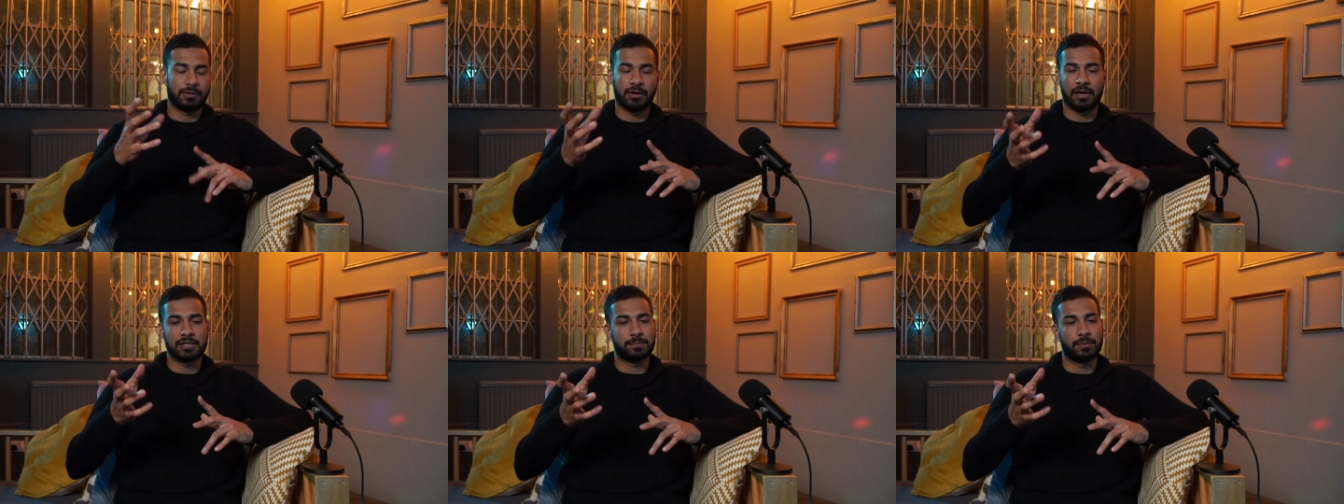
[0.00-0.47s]

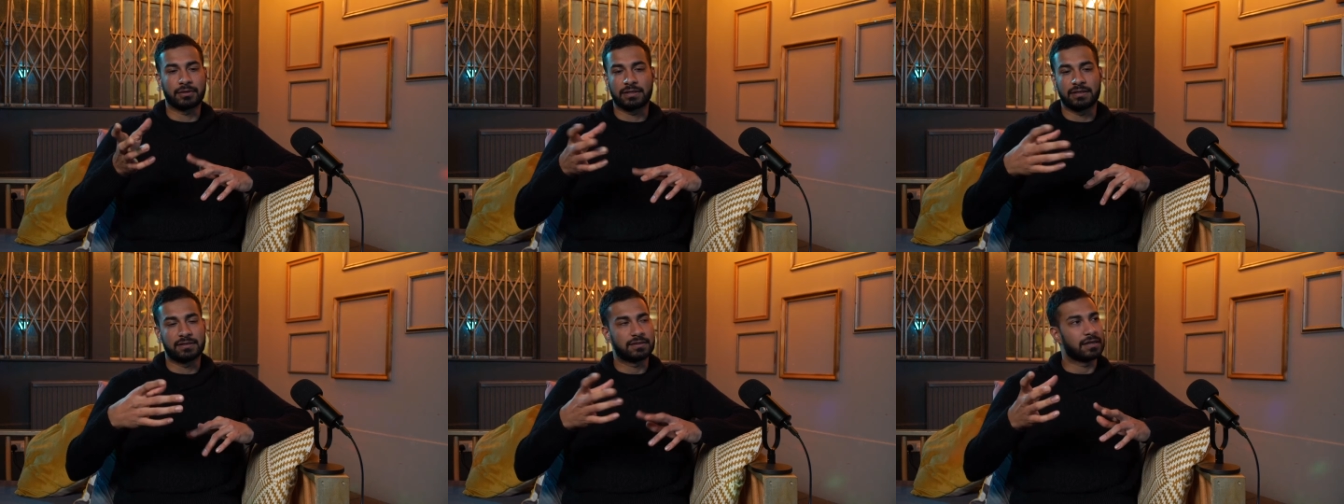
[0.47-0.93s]
clients booked
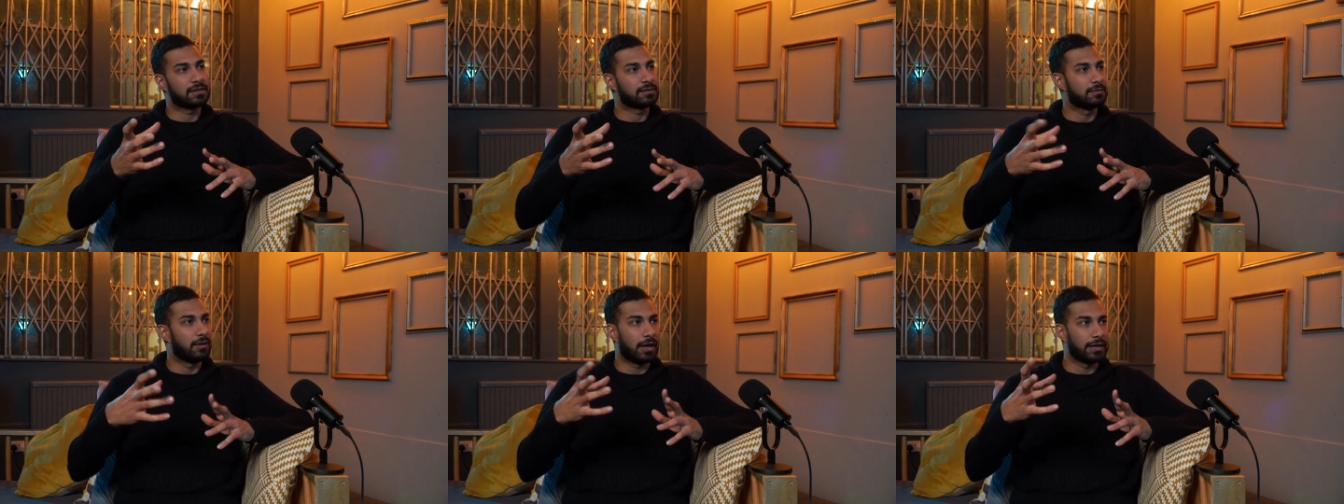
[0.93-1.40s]
in
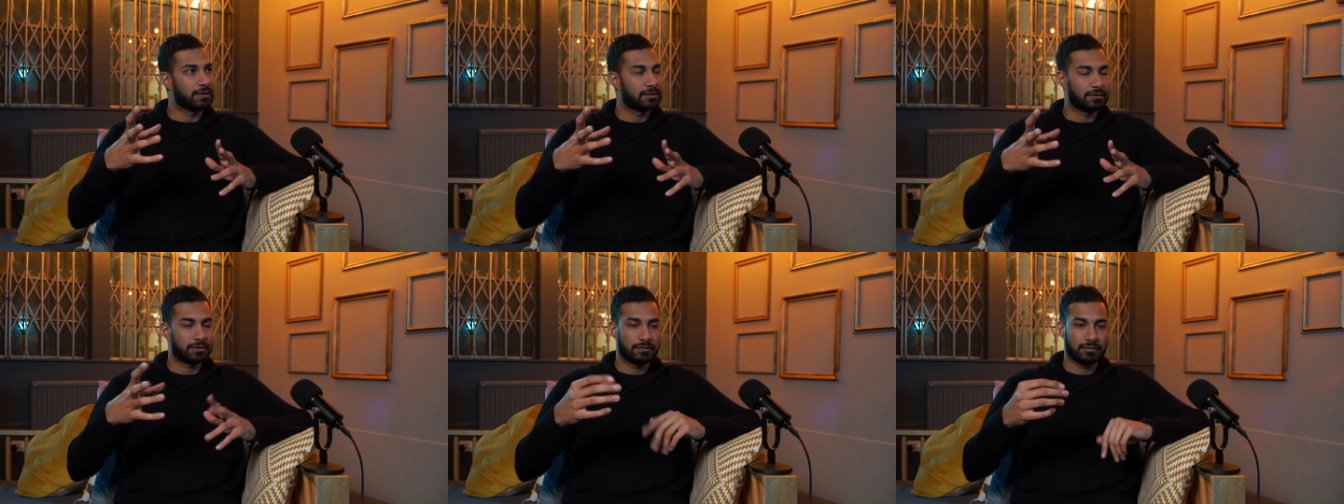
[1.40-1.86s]
six lights,
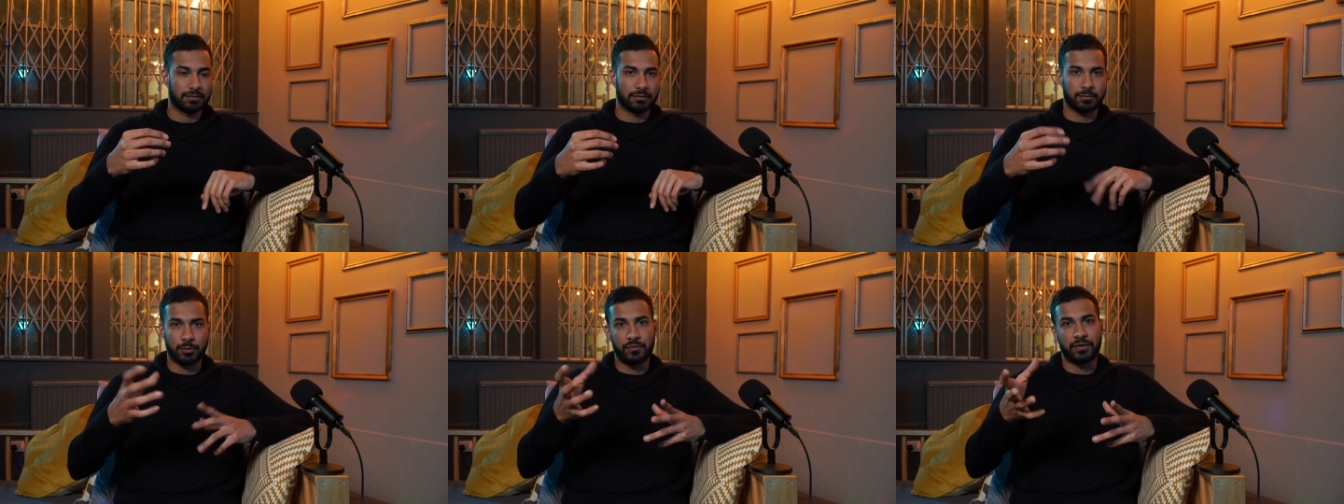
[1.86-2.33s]

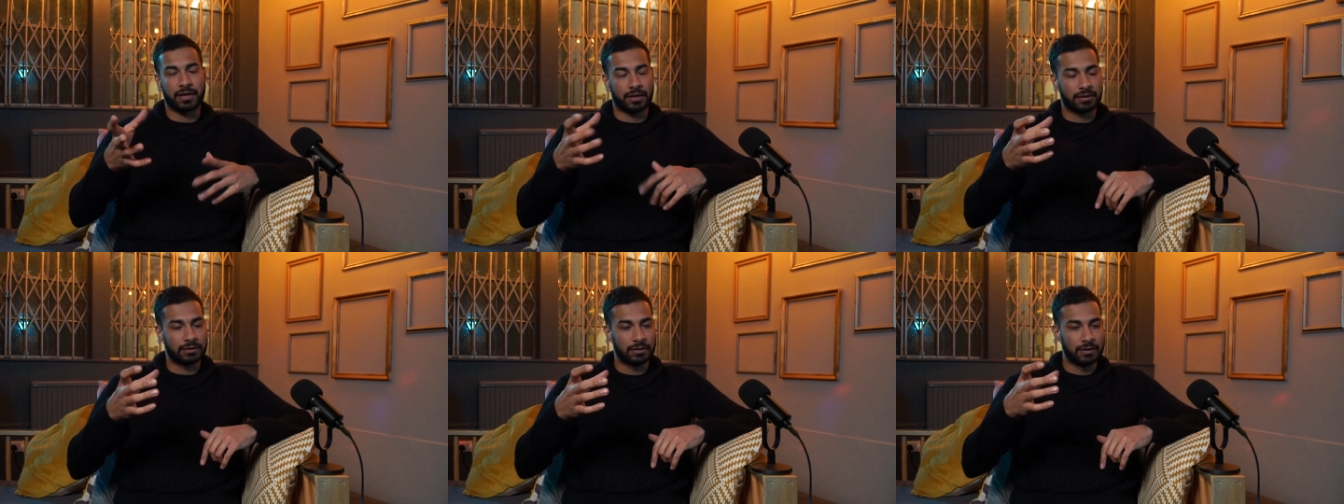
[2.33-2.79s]
moving
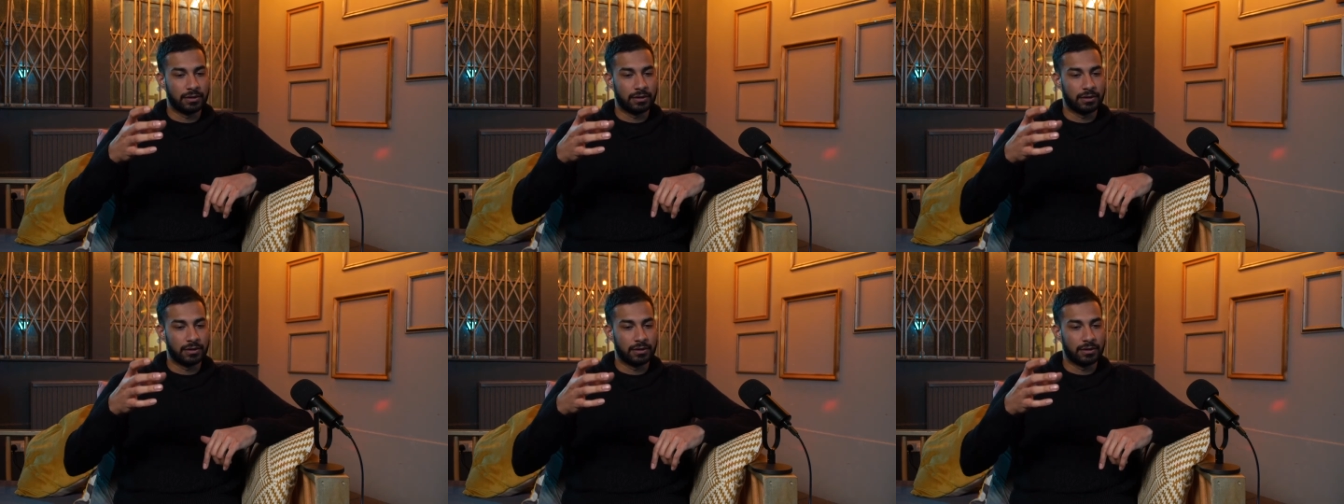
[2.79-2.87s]
heads.